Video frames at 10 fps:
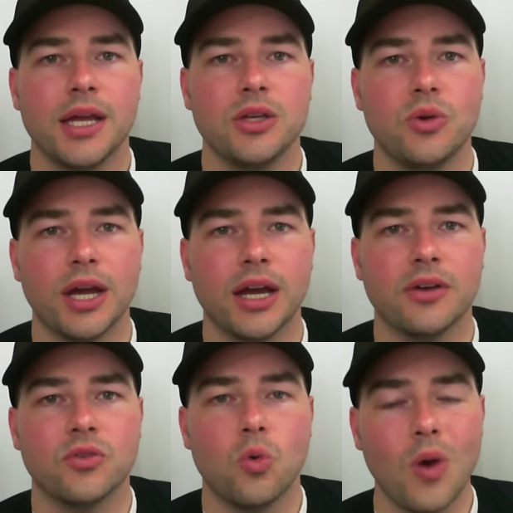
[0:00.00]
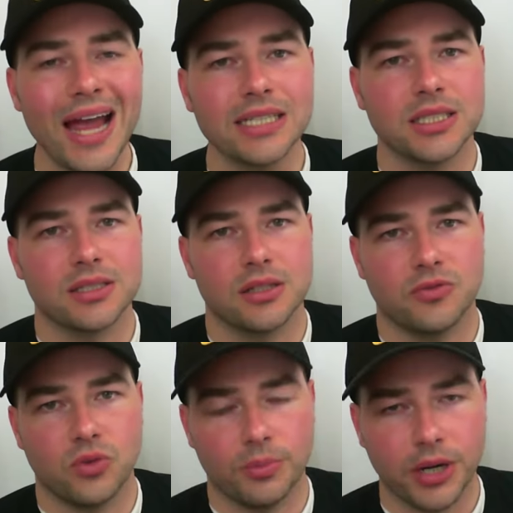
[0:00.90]
you have waxes that
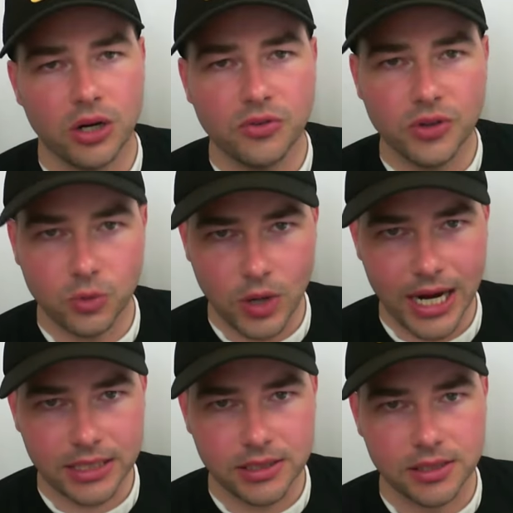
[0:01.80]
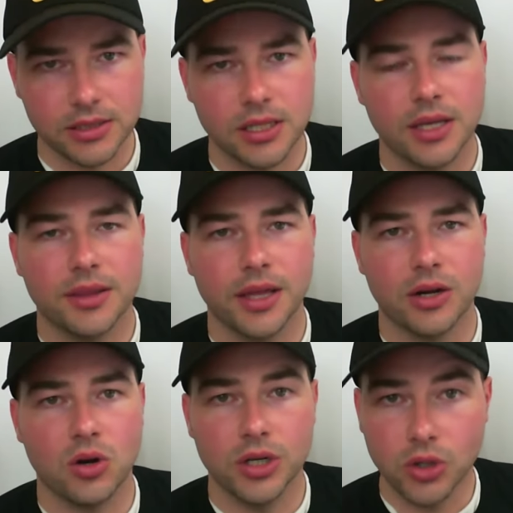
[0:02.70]
form, paraffin waxes that
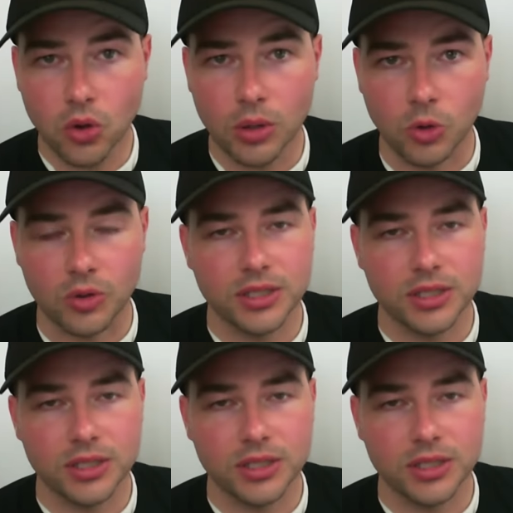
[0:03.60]
are normal.